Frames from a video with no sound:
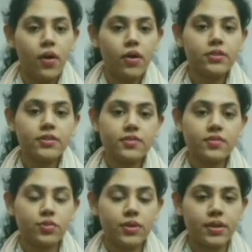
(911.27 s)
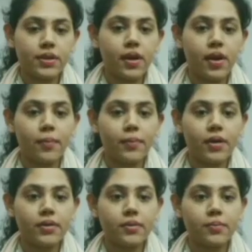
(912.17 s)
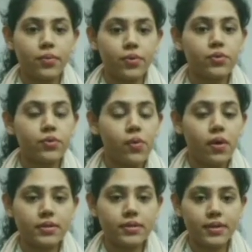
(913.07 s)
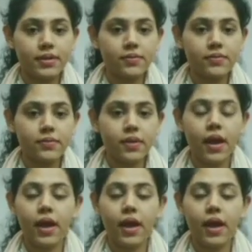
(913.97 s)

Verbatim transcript: All these three come under both qualitative